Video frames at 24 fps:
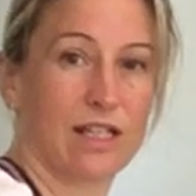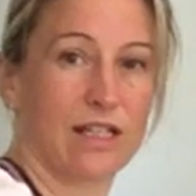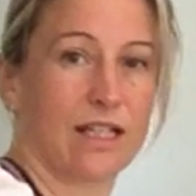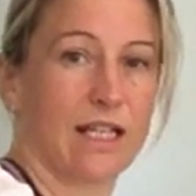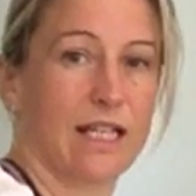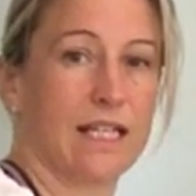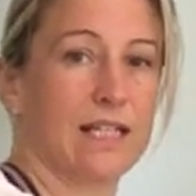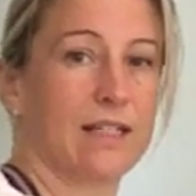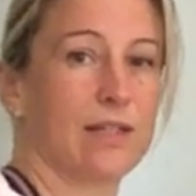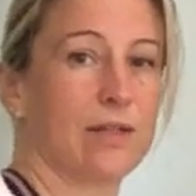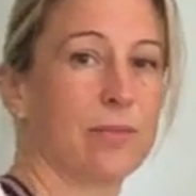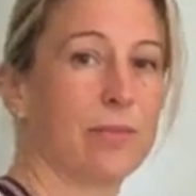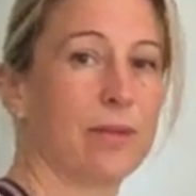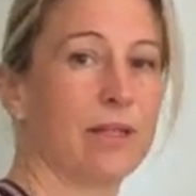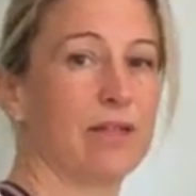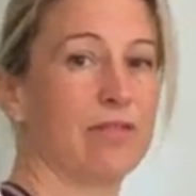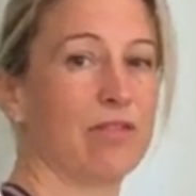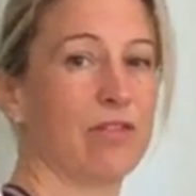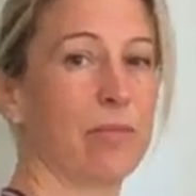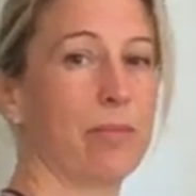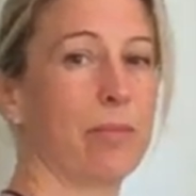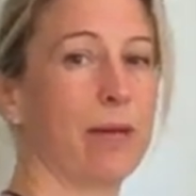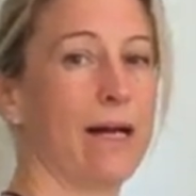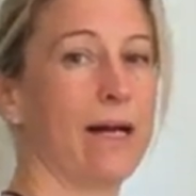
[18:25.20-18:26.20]
like a little bit
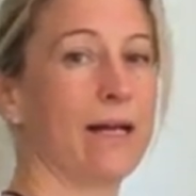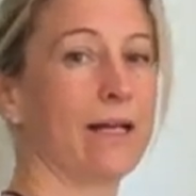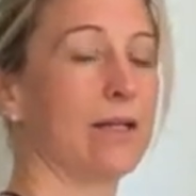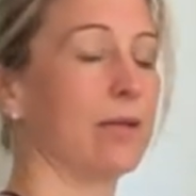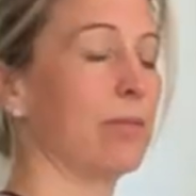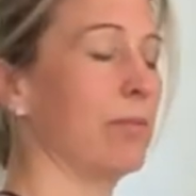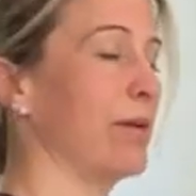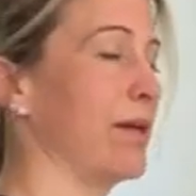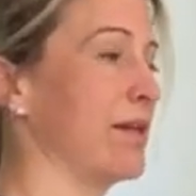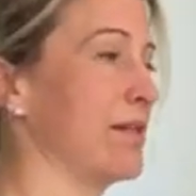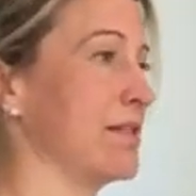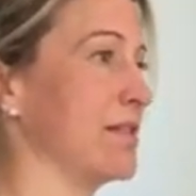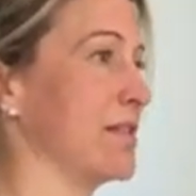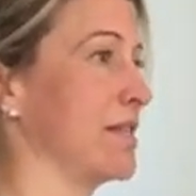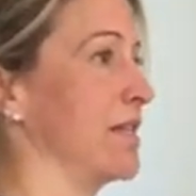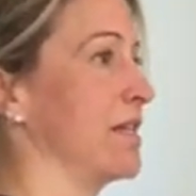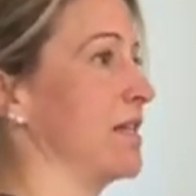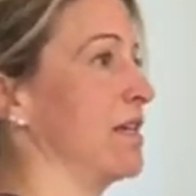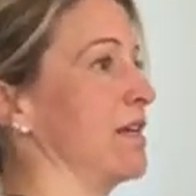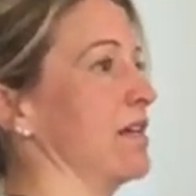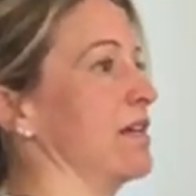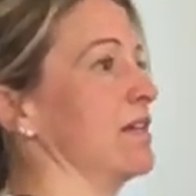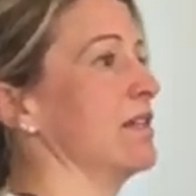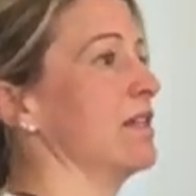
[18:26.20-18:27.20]
of a back bend
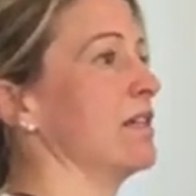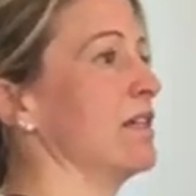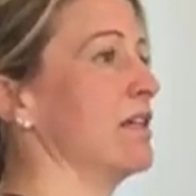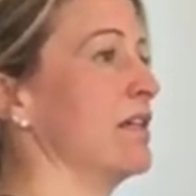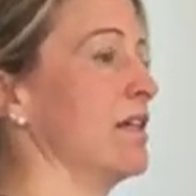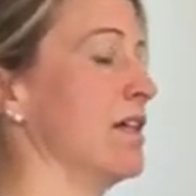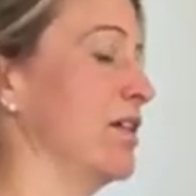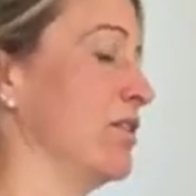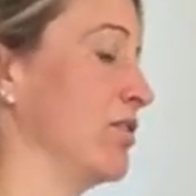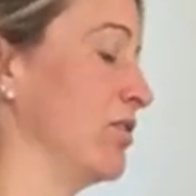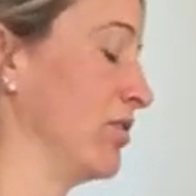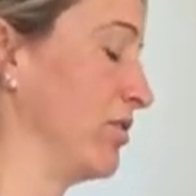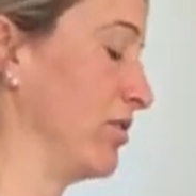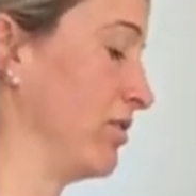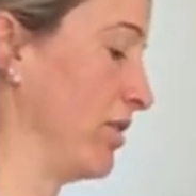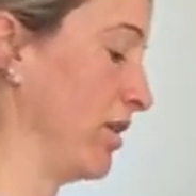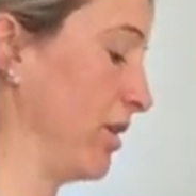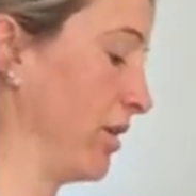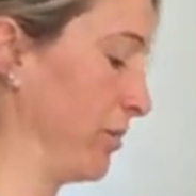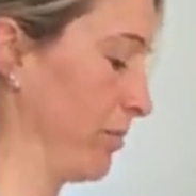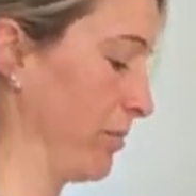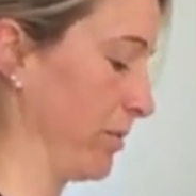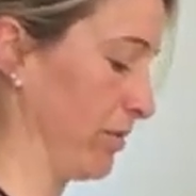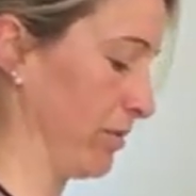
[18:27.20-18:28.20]
here, just to
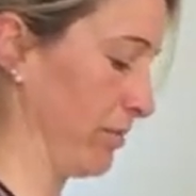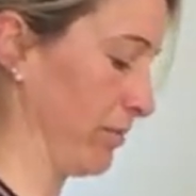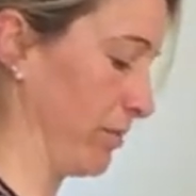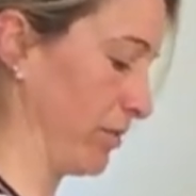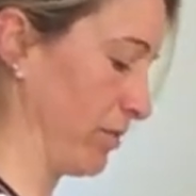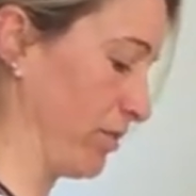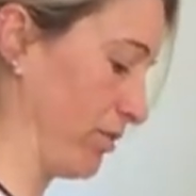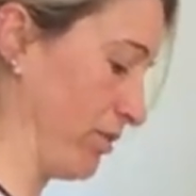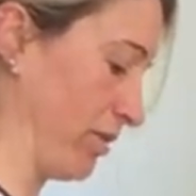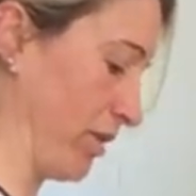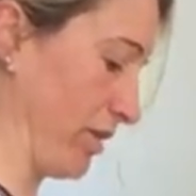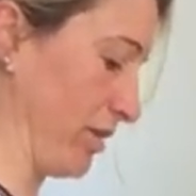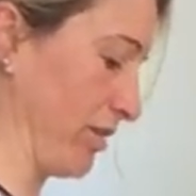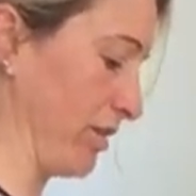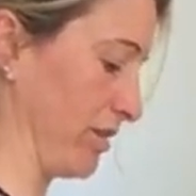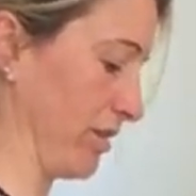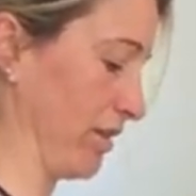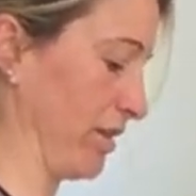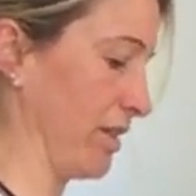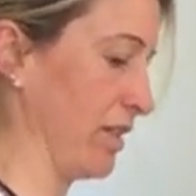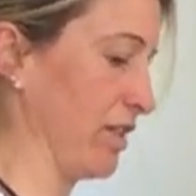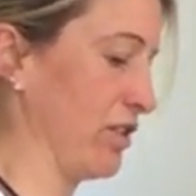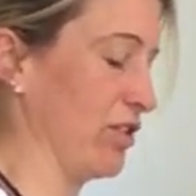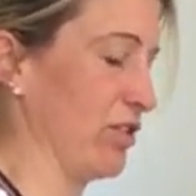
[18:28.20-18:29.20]
open up across.
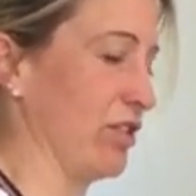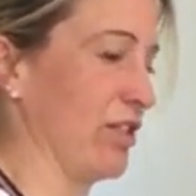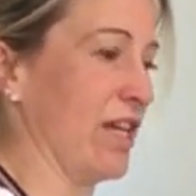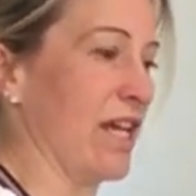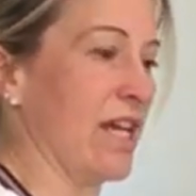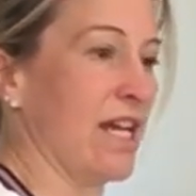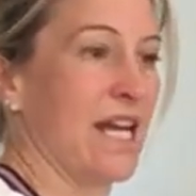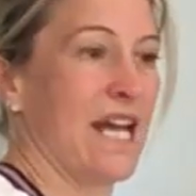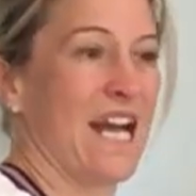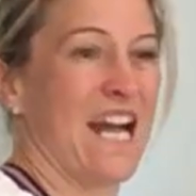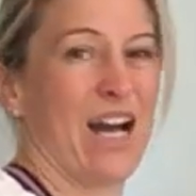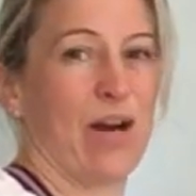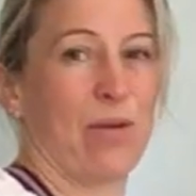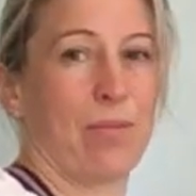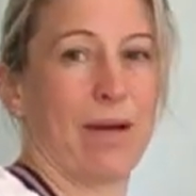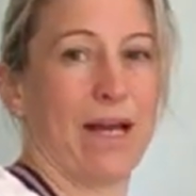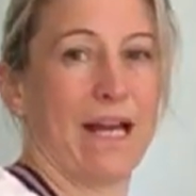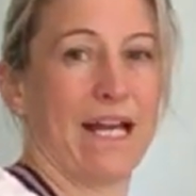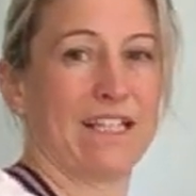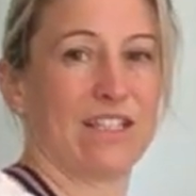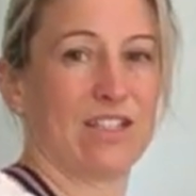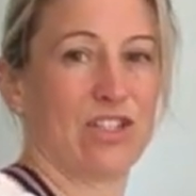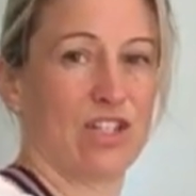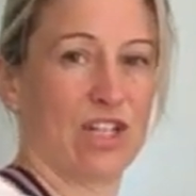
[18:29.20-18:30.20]
So this should help
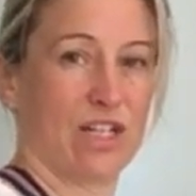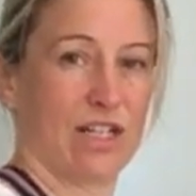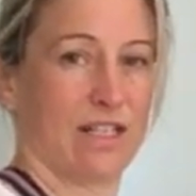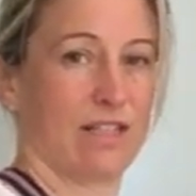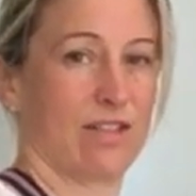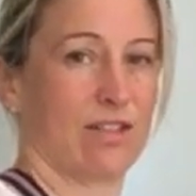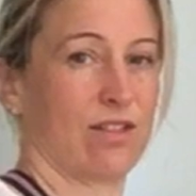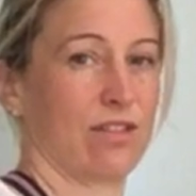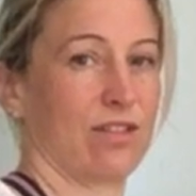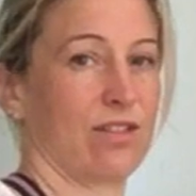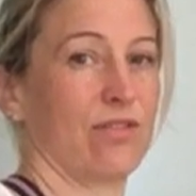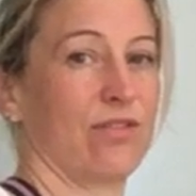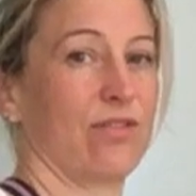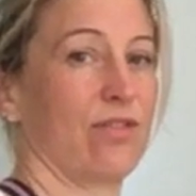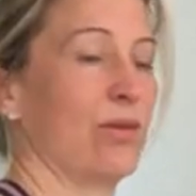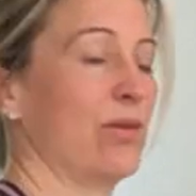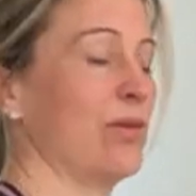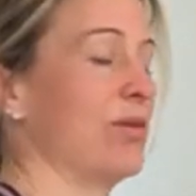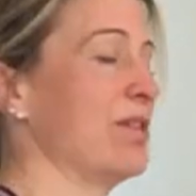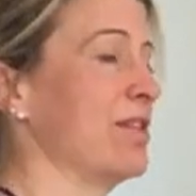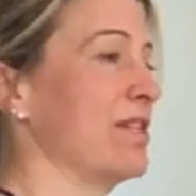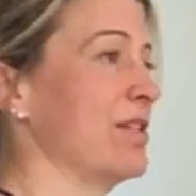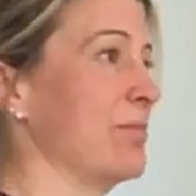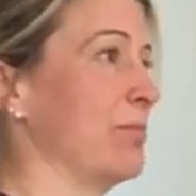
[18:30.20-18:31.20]
energise us
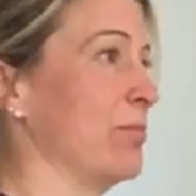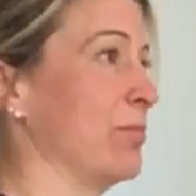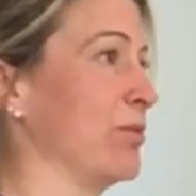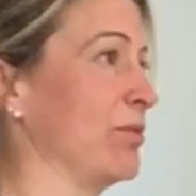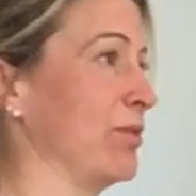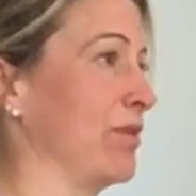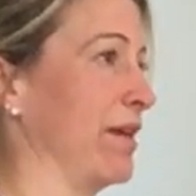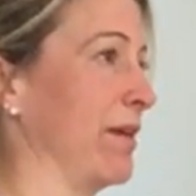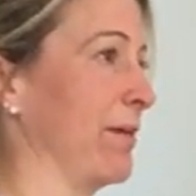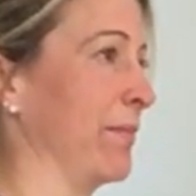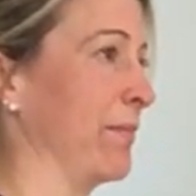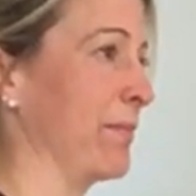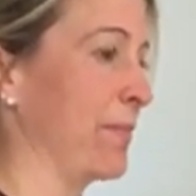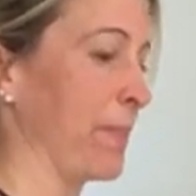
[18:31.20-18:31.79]
for this morning.